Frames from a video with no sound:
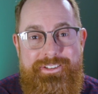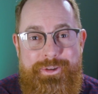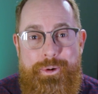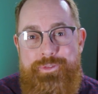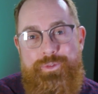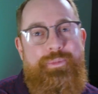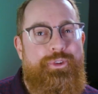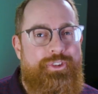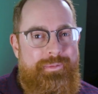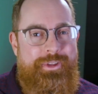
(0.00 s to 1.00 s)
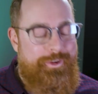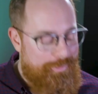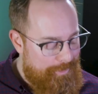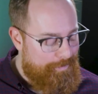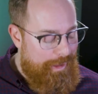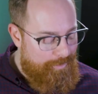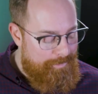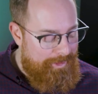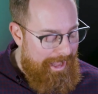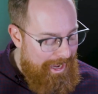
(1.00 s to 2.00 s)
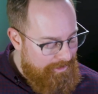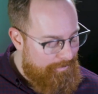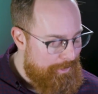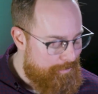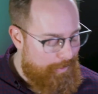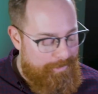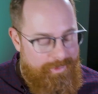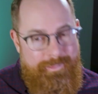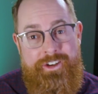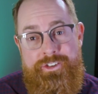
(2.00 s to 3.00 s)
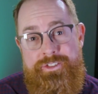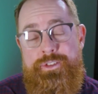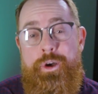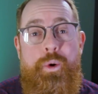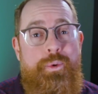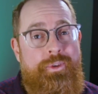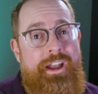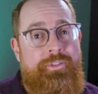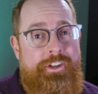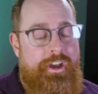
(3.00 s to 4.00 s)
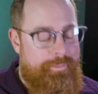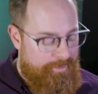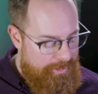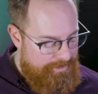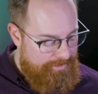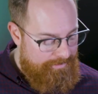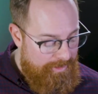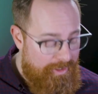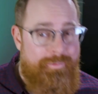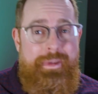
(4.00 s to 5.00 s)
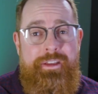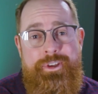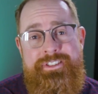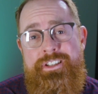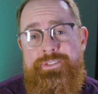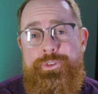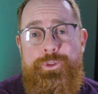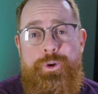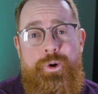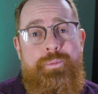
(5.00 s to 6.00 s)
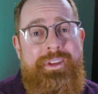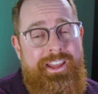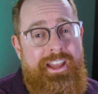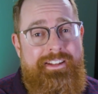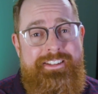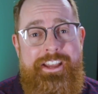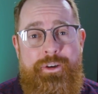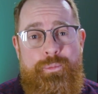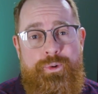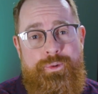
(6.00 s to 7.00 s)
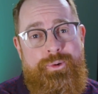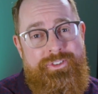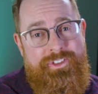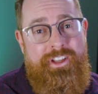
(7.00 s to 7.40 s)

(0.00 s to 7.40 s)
Tony from Building Them here, the platform that activates property managers to own their everyday operations, make residents feel at home, and take on more doors.